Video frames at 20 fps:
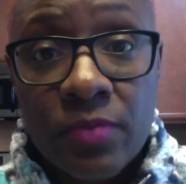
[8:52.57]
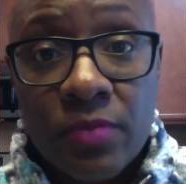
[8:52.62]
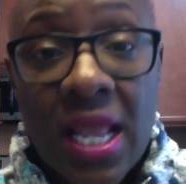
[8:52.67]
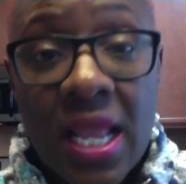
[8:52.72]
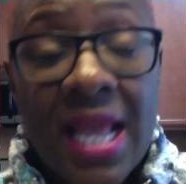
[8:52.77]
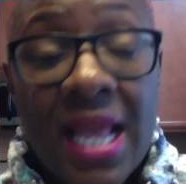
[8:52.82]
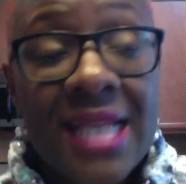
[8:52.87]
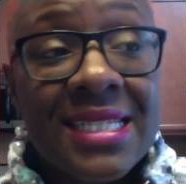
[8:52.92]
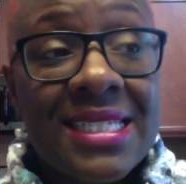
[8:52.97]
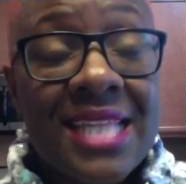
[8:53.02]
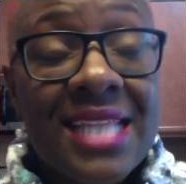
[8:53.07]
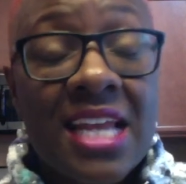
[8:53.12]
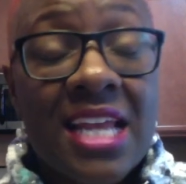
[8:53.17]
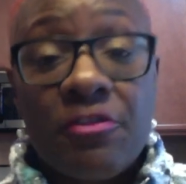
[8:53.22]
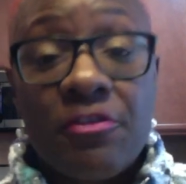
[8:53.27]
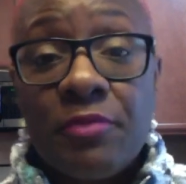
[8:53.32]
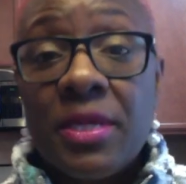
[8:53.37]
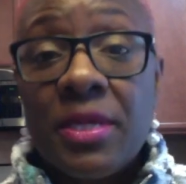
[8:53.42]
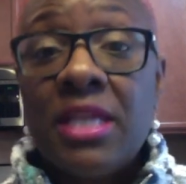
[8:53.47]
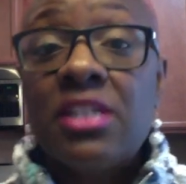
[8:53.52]
instead of
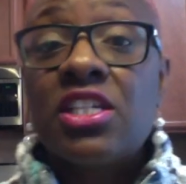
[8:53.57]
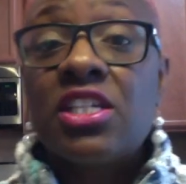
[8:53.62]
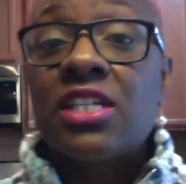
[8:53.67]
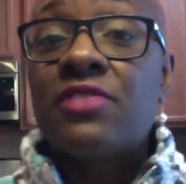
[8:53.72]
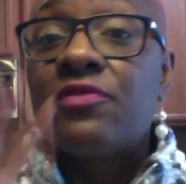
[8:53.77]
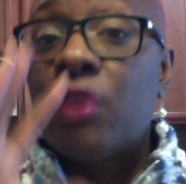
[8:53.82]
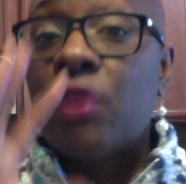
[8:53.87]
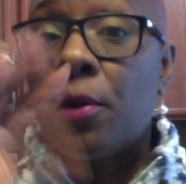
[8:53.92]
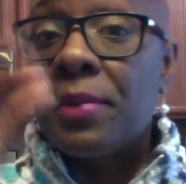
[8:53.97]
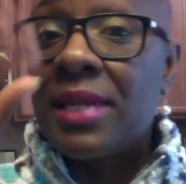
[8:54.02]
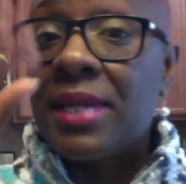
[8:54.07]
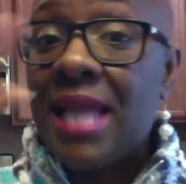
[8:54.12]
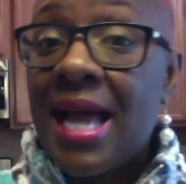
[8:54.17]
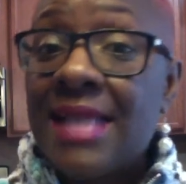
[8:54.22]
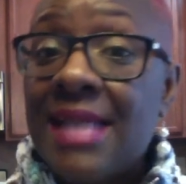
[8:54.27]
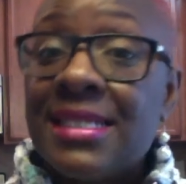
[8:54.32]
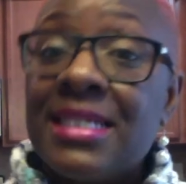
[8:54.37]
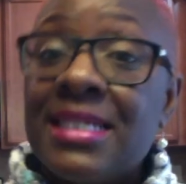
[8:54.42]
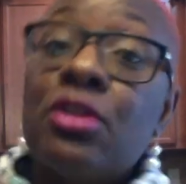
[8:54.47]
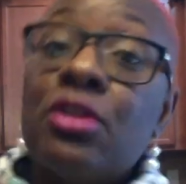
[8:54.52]
me just
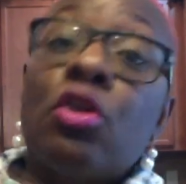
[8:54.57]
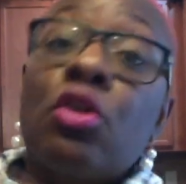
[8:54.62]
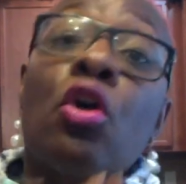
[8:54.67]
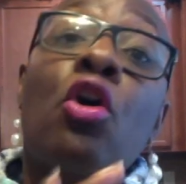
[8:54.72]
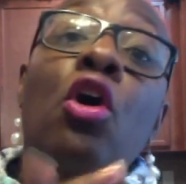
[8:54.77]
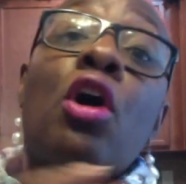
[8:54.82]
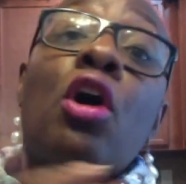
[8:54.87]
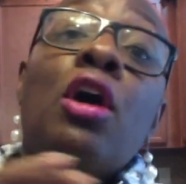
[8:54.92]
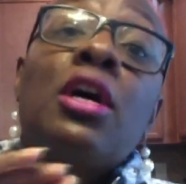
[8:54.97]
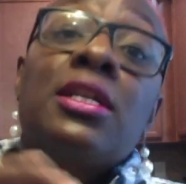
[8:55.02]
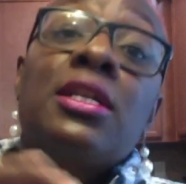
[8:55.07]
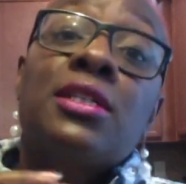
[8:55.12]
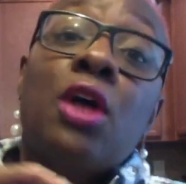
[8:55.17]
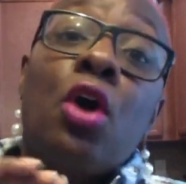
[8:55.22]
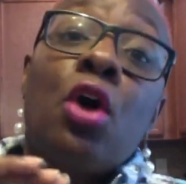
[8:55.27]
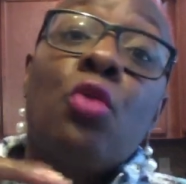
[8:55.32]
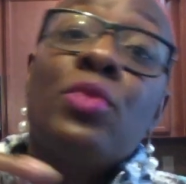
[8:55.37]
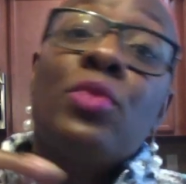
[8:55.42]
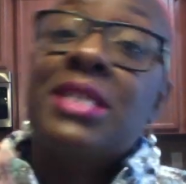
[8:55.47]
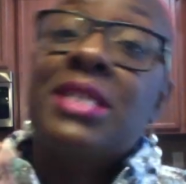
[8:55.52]
verbalizing and us
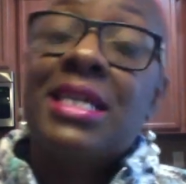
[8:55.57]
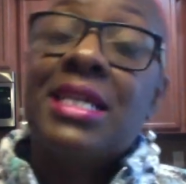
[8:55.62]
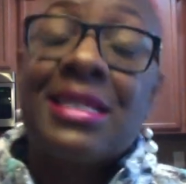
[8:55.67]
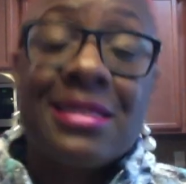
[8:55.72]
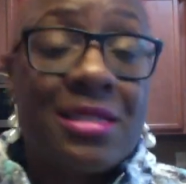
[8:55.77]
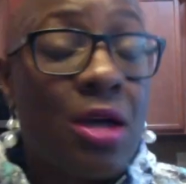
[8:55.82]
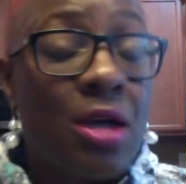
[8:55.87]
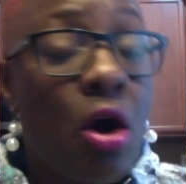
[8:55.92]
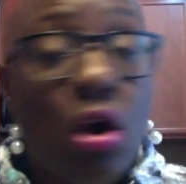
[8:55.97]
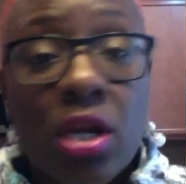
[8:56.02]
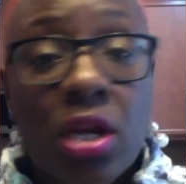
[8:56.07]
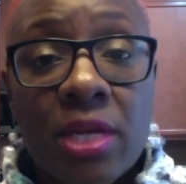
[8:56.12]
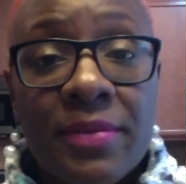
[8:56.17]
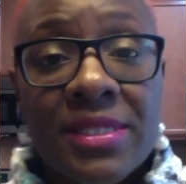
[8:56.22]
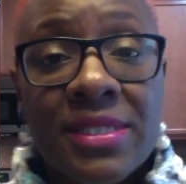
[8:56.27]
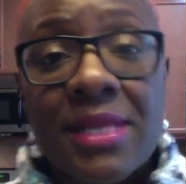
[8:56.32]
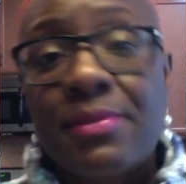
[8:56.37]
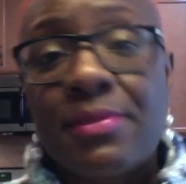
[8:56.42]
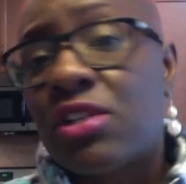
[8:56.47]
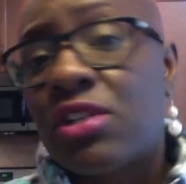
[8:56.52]
always getting to arguments,
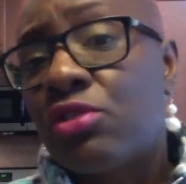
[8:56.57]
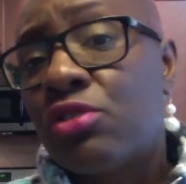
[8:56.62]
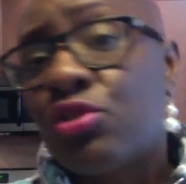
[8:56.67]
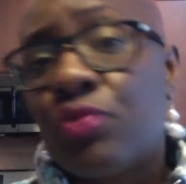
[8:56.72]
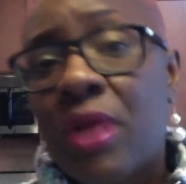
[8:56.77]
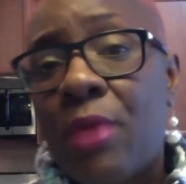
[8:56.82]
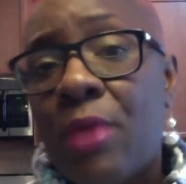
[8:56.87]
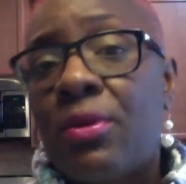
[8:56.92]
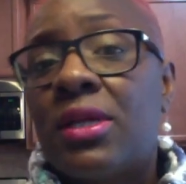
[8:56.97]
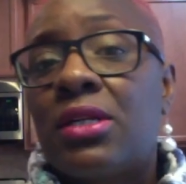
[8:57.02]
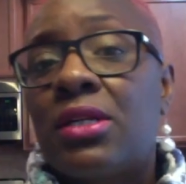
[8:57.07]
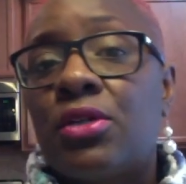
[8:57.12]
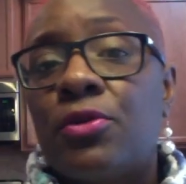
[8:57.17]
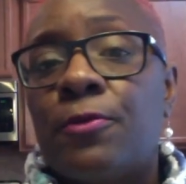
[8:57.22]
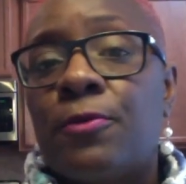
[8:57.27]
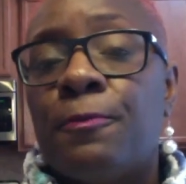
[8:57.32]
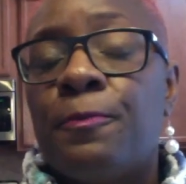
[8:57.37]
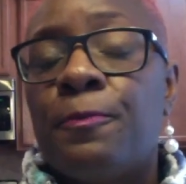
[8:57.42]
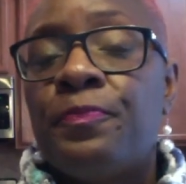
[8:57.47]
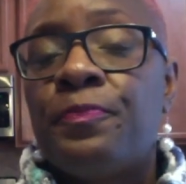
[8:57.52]
I'm just going to do what I want to do.
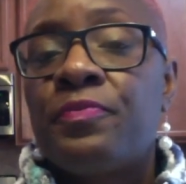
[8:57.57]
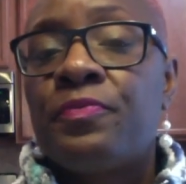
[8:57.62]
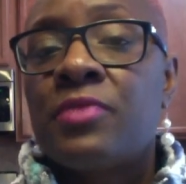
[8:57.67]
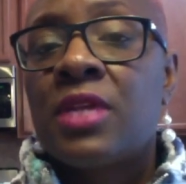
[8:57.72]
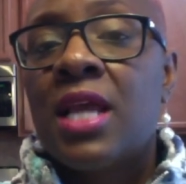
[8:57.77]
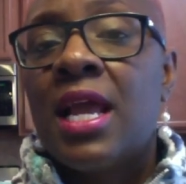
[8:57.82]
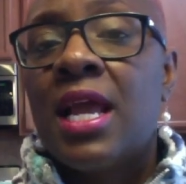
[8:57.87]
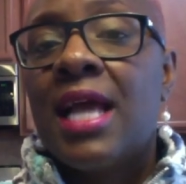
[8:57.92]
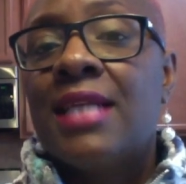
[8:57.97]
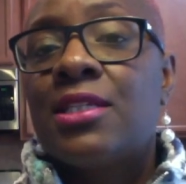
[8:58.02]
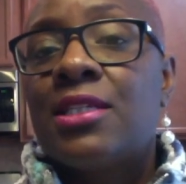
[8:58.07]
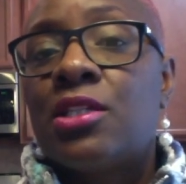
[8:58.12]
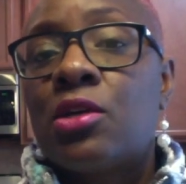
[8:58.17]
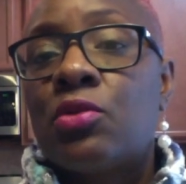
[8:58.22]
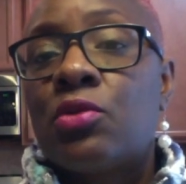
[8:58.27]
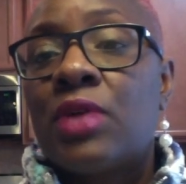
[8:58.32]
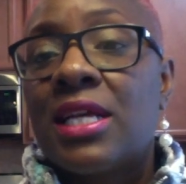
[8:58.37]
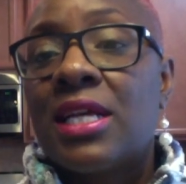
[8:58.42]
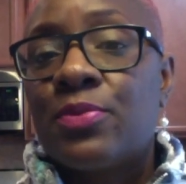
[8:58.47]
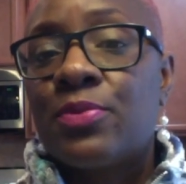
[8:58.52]
And so,
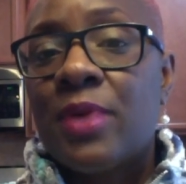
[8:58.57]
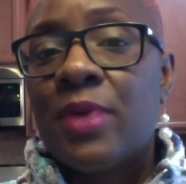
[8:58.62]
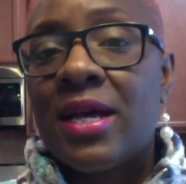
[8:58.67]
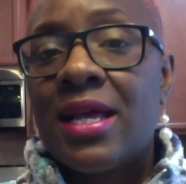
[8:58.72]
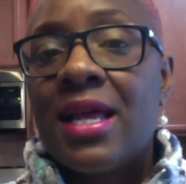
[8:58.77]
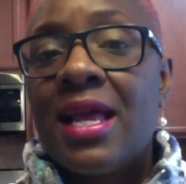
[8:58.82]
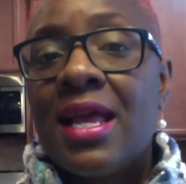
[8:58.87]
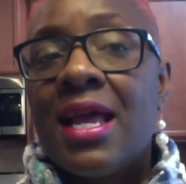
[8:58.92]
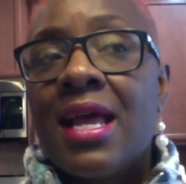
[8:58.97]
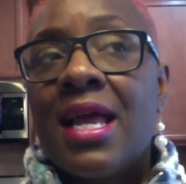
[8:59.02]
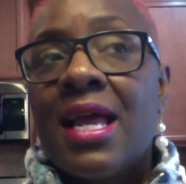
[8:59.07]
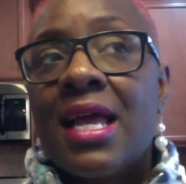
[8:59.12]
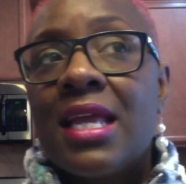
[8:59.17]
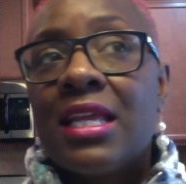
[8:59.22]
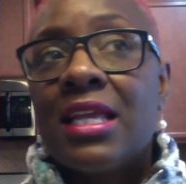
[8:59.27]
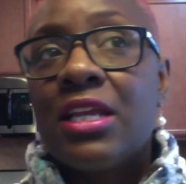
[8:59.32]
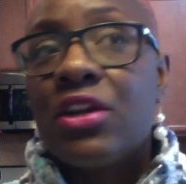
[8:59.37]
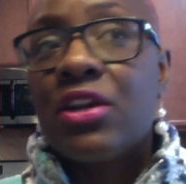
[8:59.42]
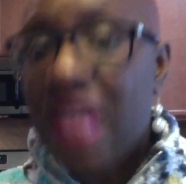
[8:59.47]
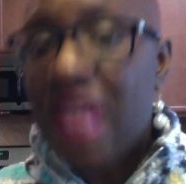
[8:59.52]
guess what?
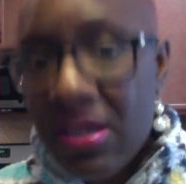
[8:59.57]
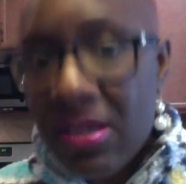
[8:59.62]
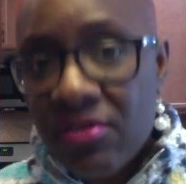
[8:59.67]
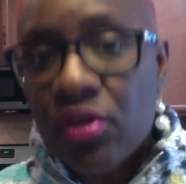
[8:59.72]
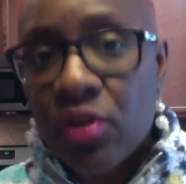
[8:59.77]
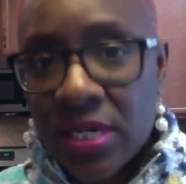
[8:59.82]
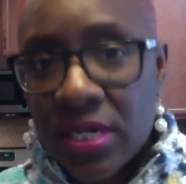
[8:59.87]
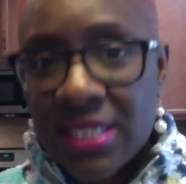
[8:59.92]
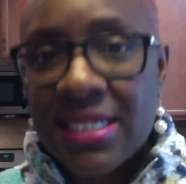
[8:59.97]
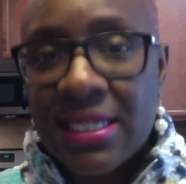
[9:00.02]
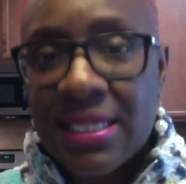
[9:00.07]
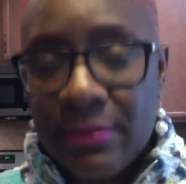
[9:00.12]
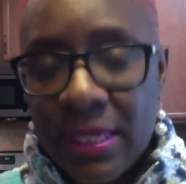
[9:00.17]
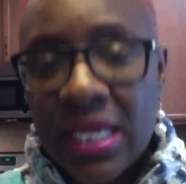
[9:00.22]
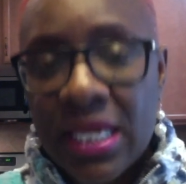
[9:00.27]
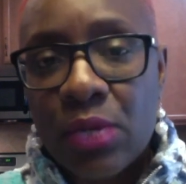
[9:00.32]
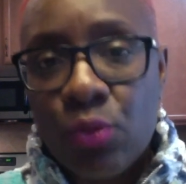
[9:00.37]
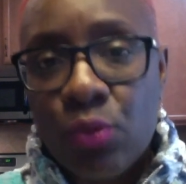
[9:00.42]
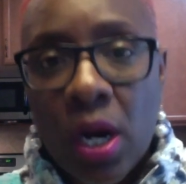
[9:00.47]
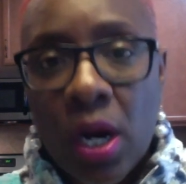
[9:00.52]
You're never going to see me
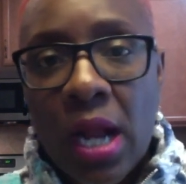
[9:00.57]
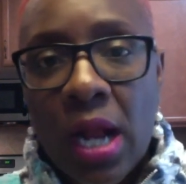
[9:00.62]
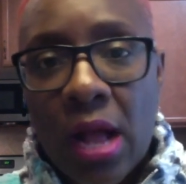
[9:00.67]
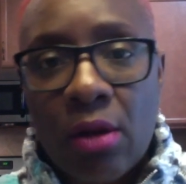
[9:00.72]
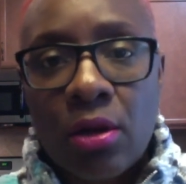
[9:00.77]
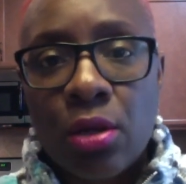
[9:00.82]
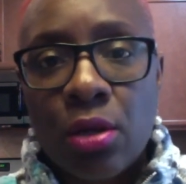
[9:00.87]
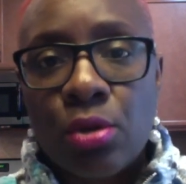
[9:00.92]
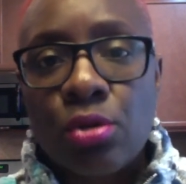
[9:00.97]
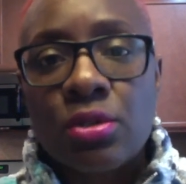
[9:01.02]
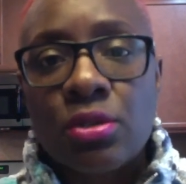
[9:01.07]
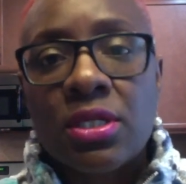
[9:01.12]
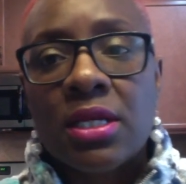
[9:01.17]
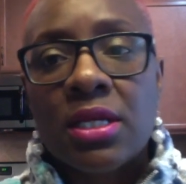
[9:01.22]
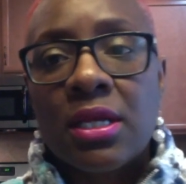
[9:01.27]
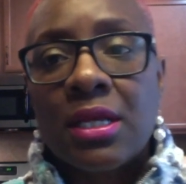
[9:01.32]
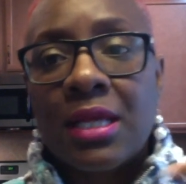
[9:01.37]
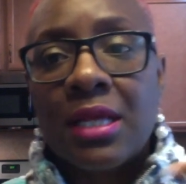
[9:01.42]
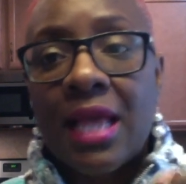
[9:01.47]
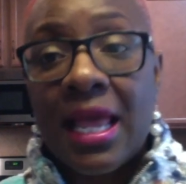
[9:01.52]
in workout clothes,
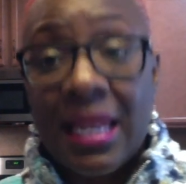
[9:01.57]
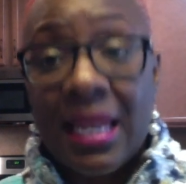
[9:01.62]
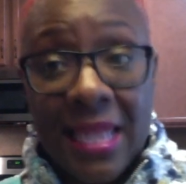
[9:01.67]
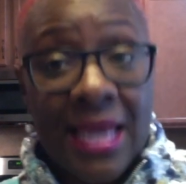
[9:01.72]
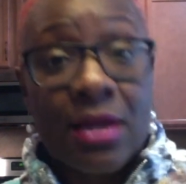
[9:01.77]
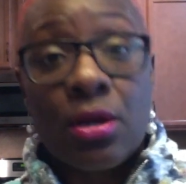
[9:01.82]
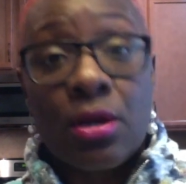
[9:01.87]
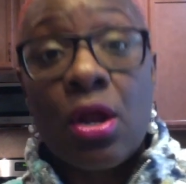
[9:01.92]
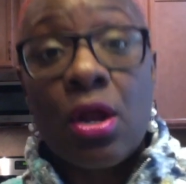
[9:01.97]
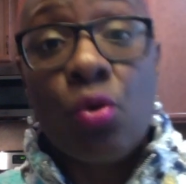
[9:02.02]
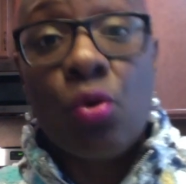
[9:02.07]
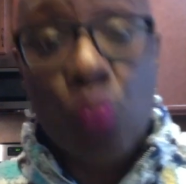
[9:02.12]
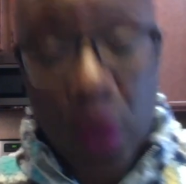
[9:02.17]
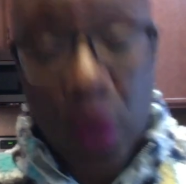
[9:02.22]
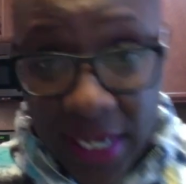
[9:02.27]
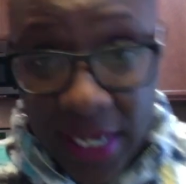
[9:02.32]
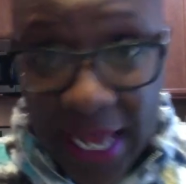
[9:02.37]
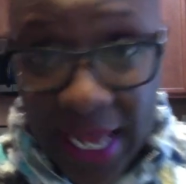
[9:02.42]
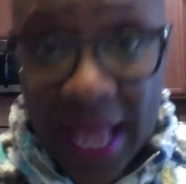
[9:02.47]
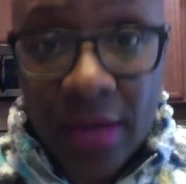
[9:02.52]
let alone
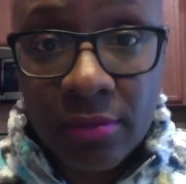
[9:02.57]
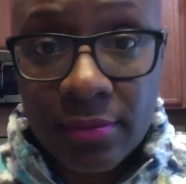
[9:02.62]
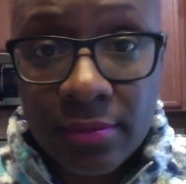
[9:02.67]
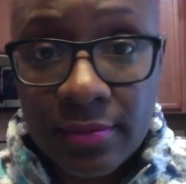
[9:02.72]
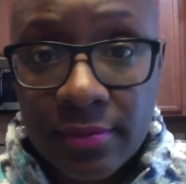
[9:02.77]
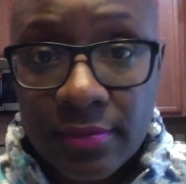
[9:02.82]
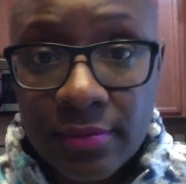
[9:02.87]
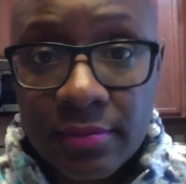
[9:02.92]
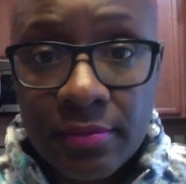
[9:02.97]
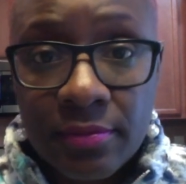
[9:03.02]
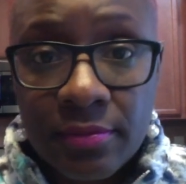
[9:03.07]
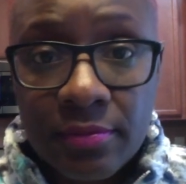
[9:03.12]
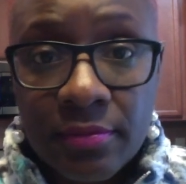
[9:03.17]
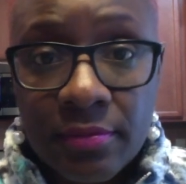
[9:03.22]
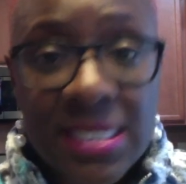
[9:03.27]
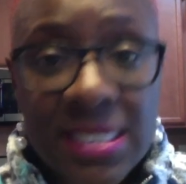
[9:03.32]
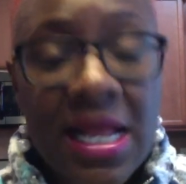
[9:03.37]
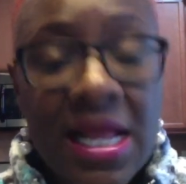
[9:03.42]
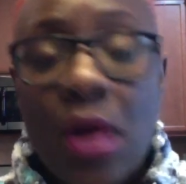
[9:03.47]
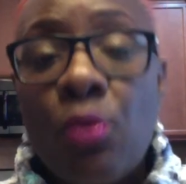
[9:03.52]
working out,
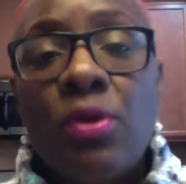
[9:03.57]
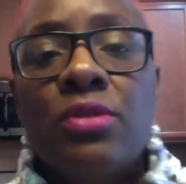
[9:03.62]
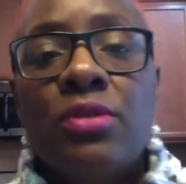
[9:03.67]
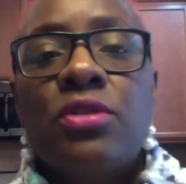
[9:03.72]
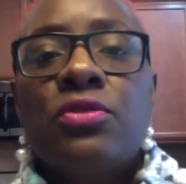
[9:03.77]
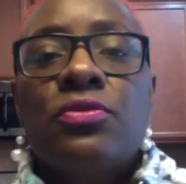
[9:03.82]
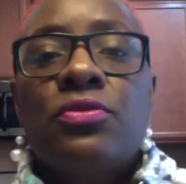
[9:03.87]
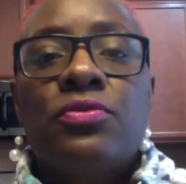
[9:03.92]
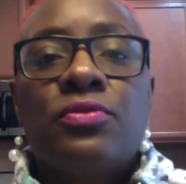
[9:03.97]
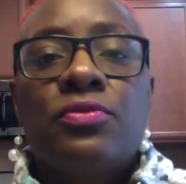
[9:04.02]
because I don't want to.